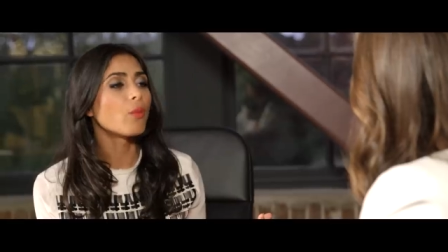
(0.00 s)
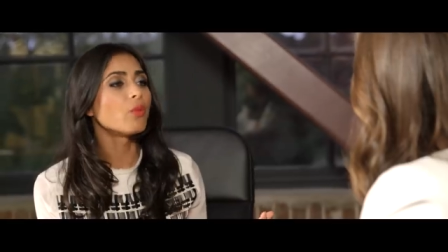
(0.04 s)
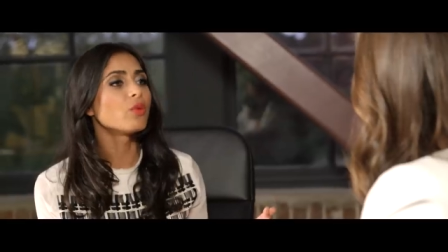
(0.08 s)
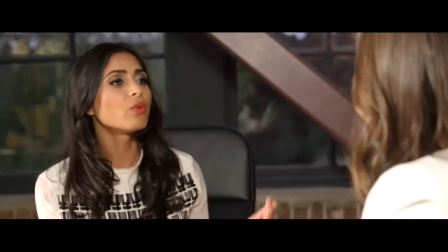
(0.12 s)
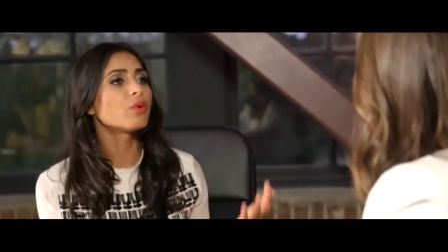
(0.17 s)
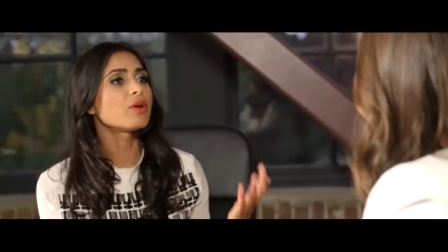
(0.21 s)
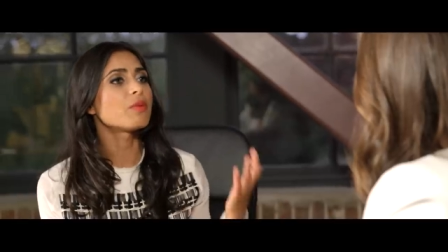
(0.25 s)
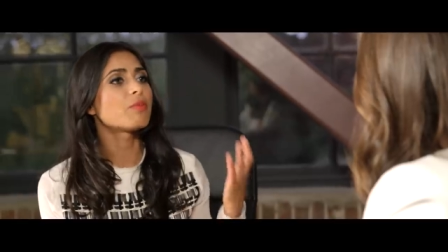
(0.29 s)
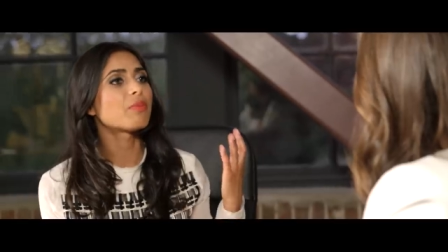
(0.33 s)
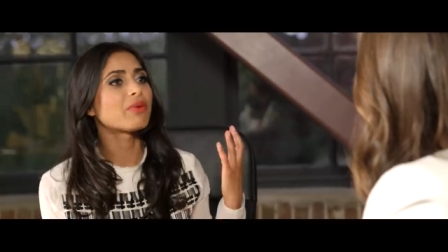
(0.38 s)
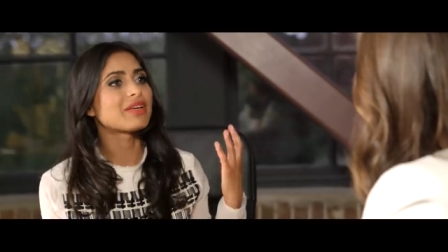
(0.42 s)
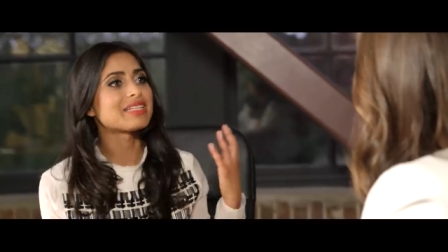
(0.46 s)
And we
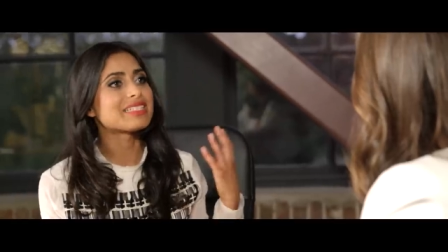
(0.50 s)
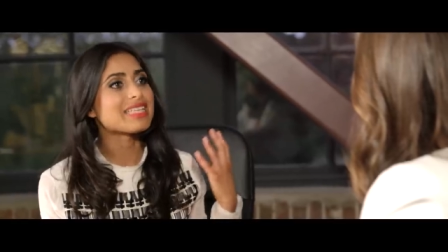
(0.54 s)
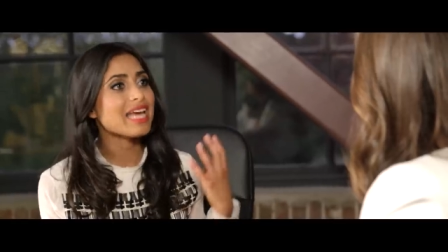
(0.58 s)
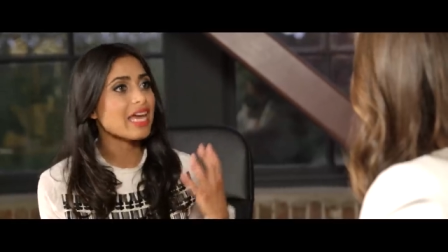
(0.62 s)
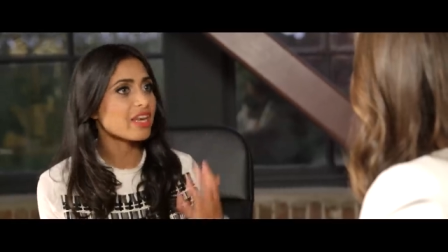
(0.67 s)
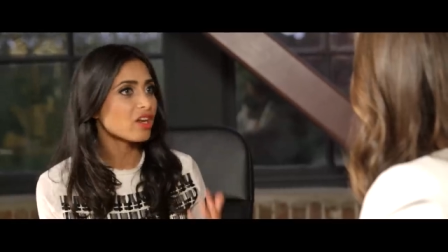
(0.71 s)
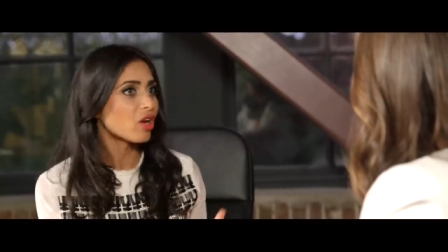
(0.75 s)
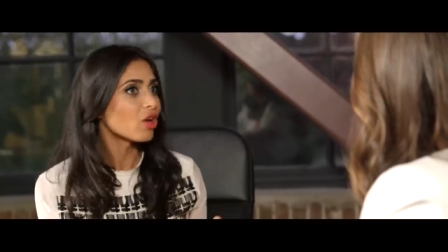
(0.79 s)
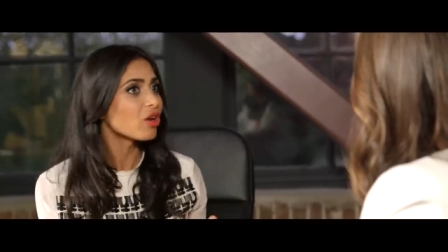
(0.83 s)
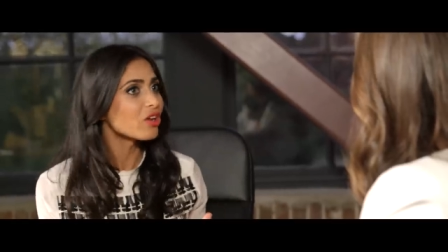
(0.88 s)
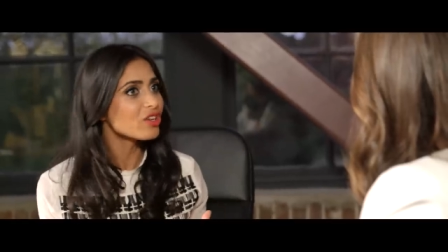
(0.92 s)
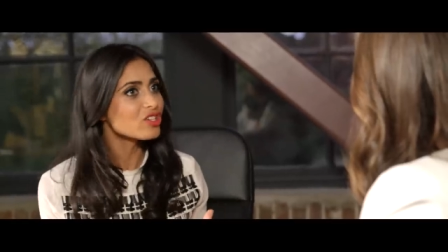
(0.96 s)
want to bring
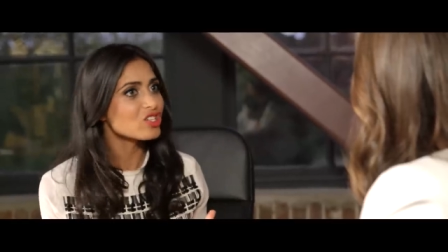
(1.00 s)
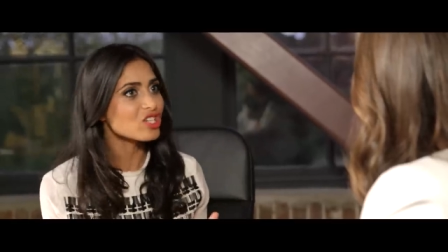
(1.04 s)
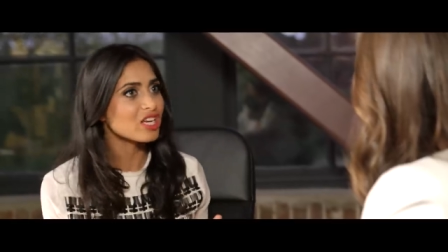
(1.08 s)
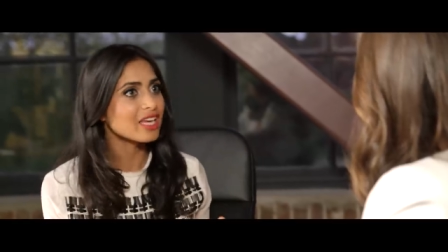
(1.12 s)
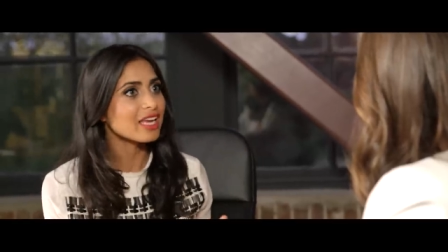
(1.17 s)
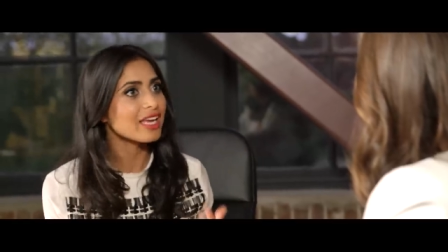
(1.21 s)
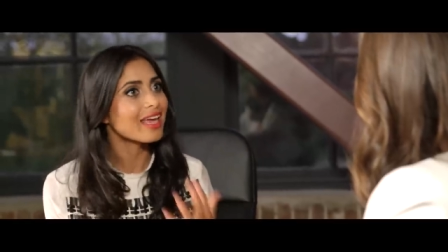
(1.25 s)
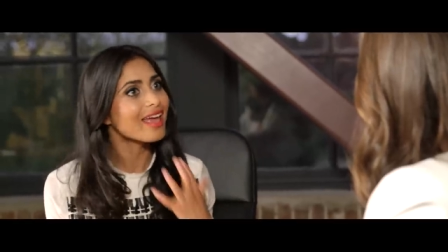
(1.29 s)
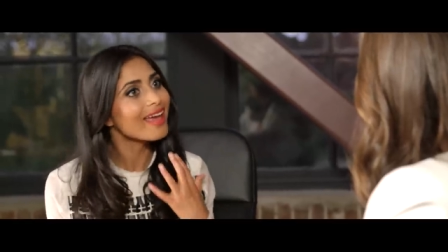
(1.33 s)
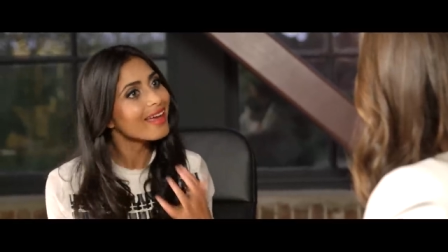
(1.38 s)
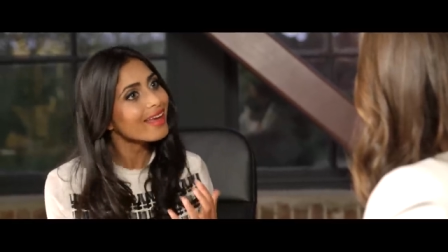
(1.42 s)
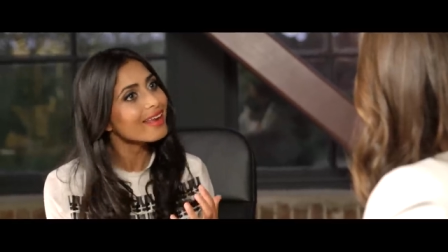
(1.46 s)

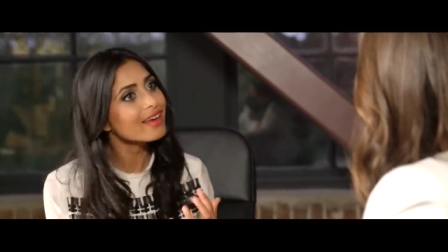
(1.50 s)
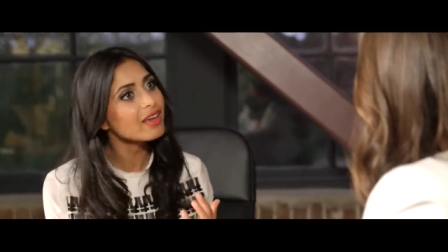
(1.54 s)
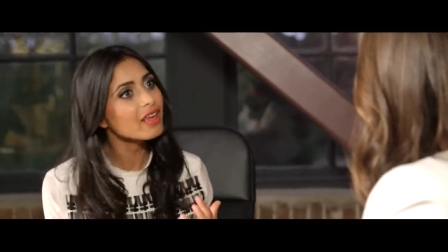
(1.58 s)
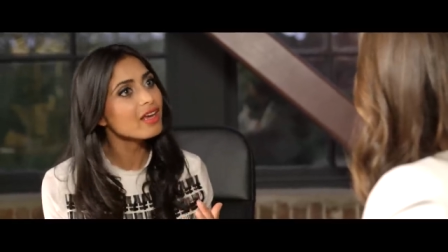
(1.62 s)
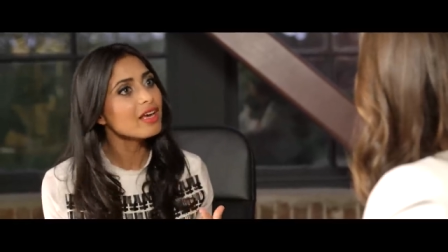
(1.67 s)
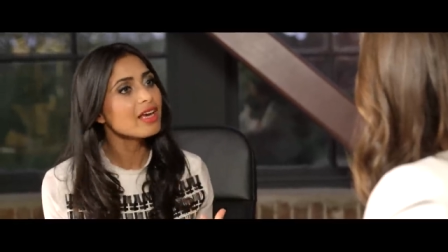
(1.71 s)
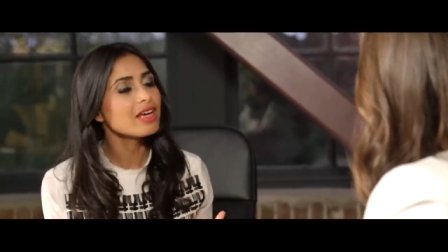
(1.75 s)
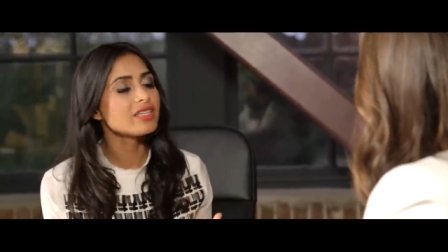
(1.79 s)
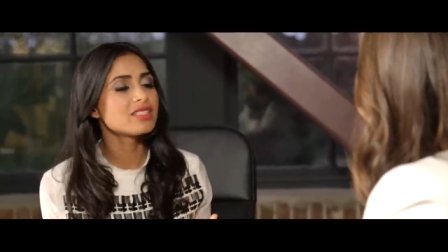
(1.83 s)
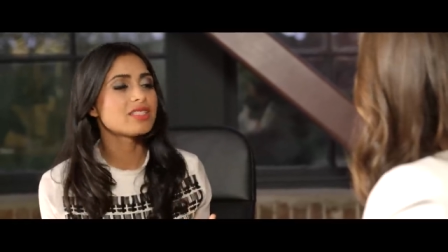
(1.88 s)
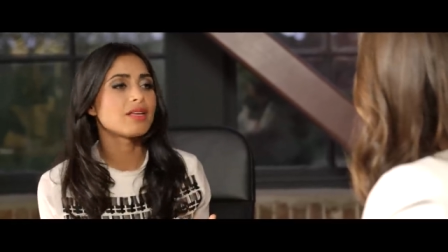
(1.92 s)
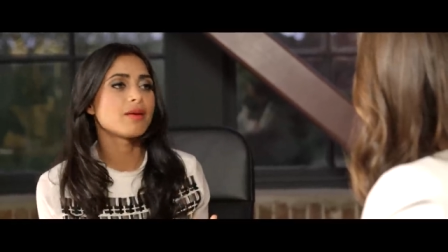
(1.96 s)
technology in
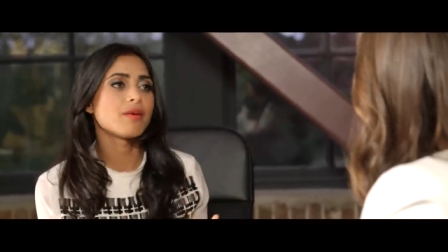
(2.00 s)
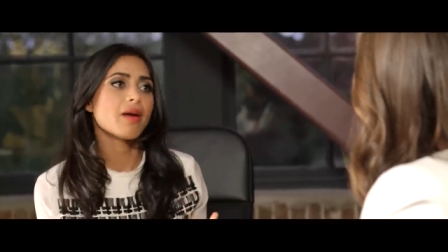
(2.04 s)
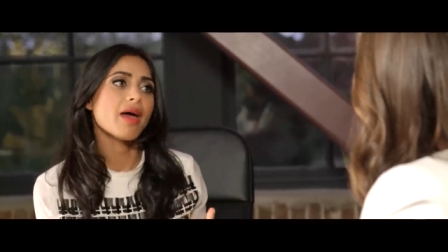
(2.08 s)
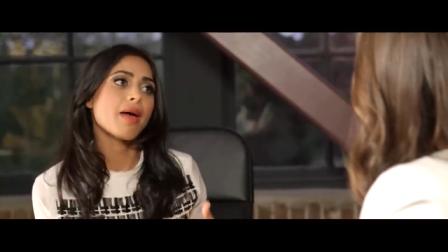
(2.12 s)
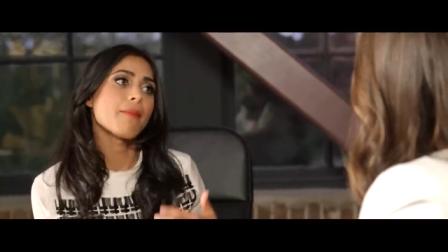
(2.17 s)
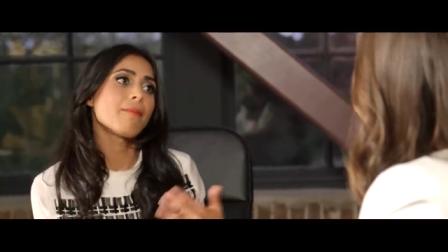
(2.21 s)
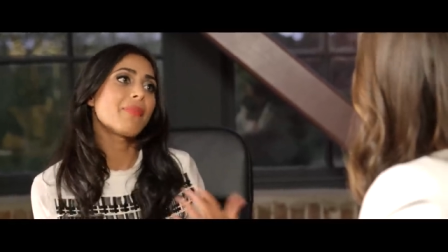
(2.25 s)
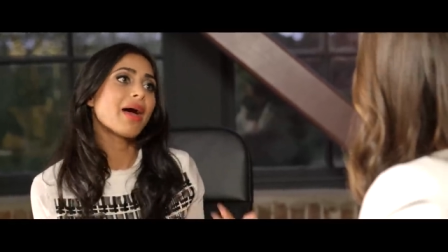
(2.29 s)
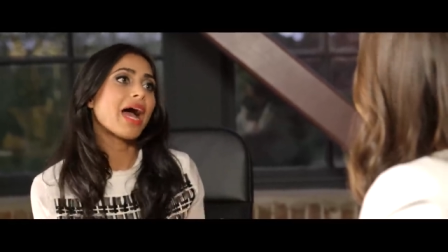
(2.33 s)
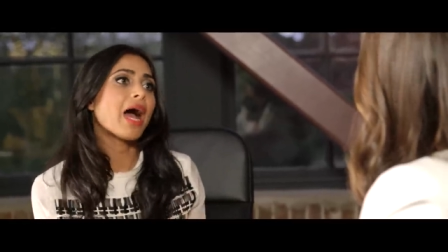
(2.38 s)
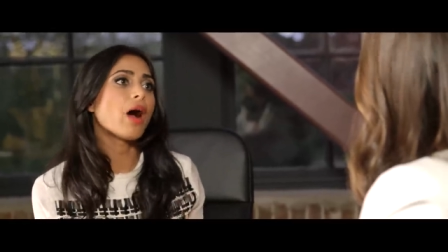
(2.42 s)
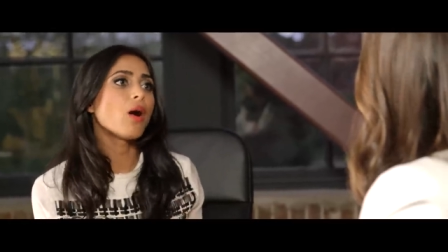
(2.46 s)
to
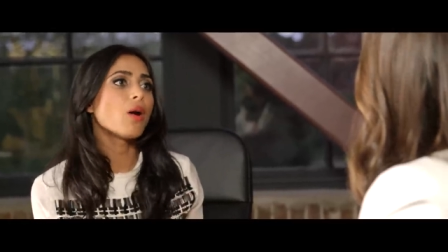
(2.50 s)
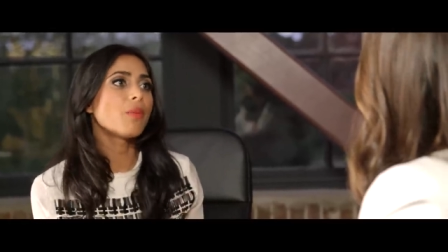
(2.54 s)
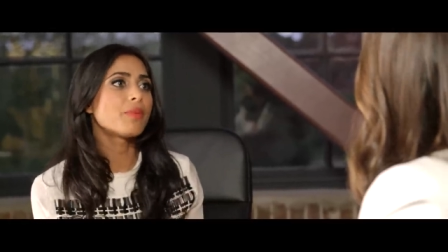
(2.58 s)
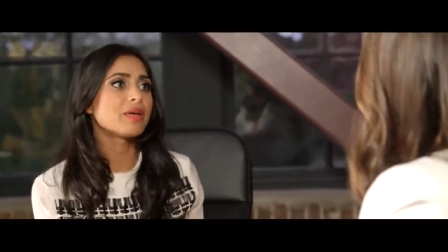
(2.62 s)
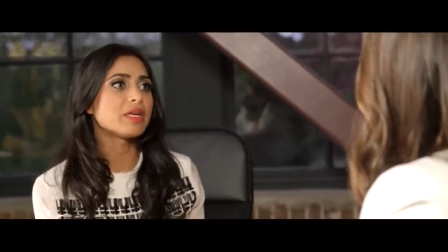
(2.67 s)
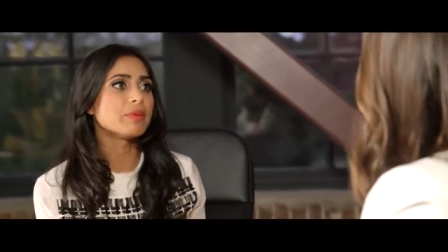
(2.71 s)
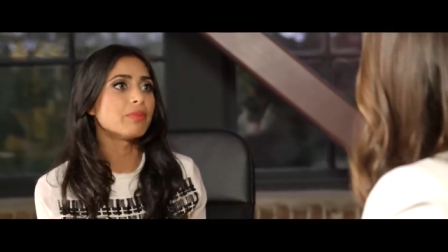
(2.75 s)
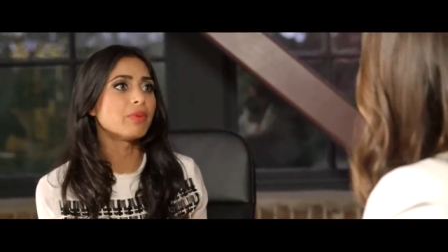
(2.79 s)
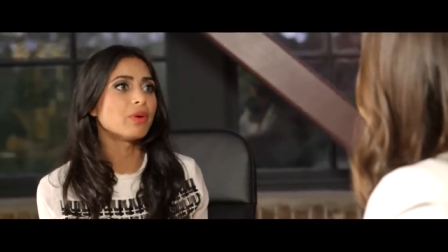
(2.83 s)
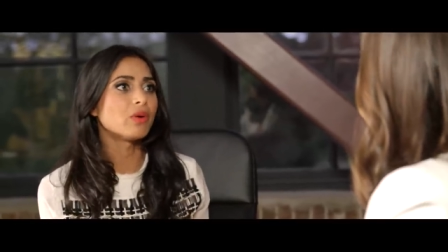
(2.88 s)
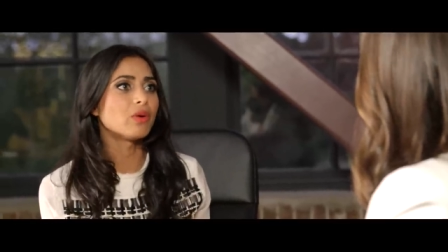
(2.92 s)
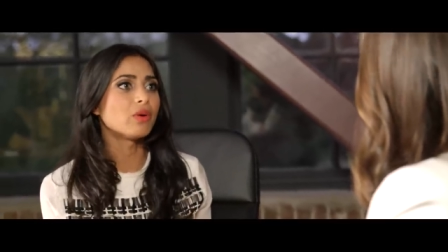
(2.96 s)
empower
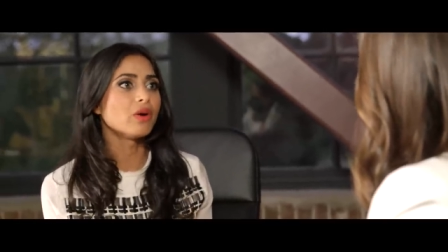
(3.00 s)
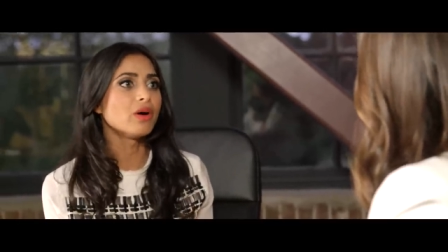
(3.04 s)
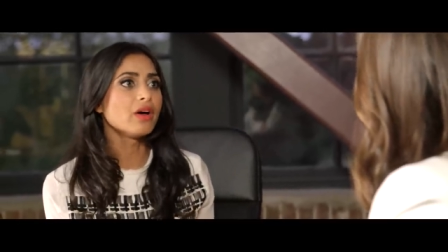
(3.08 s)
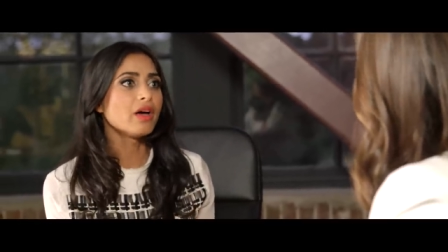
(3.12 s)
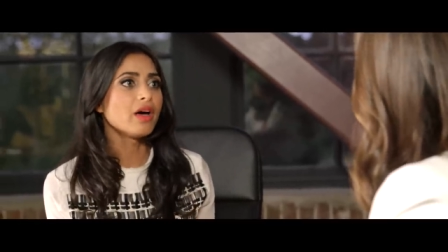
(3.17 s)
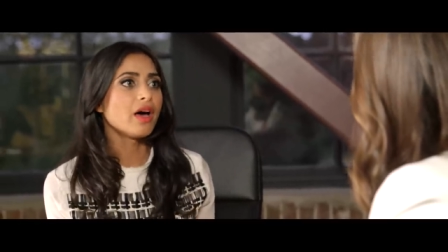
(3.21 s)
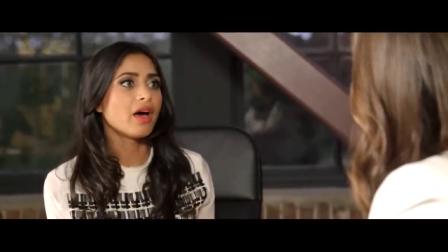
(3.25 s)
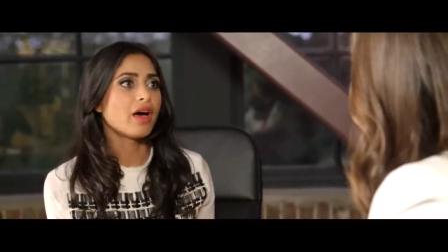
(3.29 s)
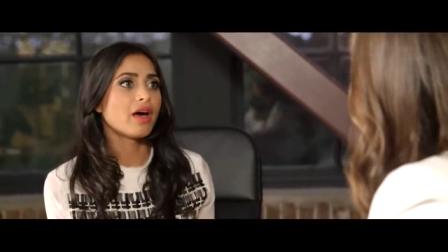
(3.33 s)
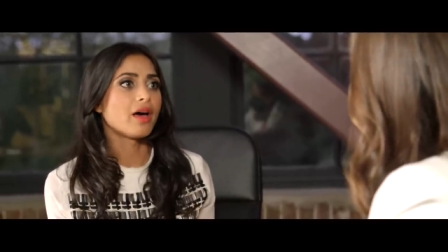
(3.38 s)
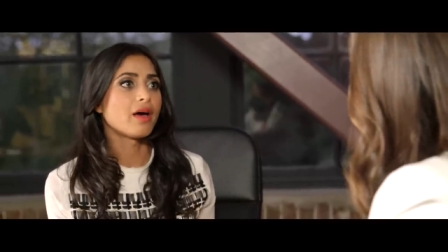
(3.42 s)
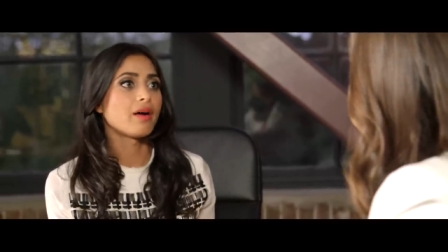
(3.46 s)
people
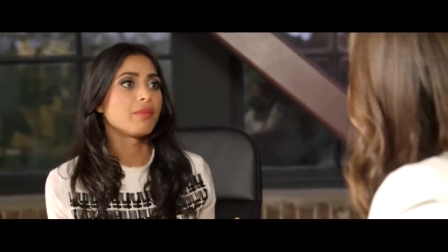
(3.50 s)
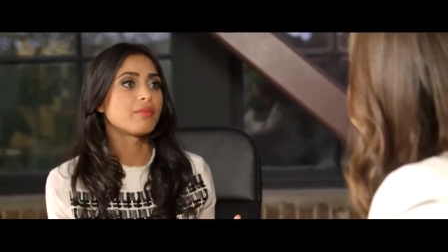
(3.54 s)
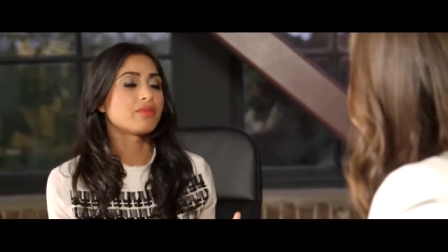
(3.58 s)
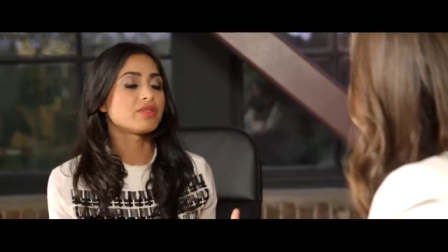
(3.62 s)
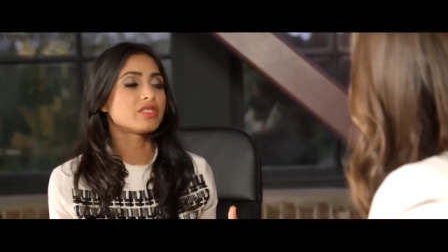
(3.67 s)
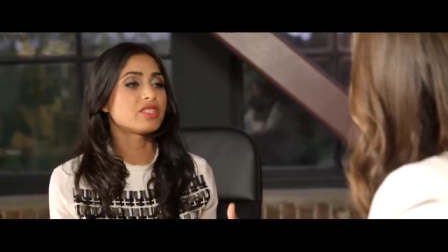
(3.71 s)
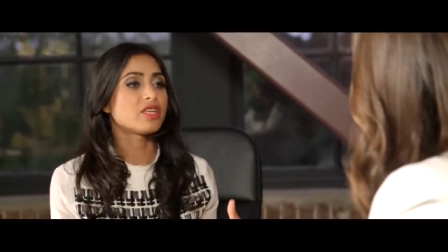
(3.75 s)
um,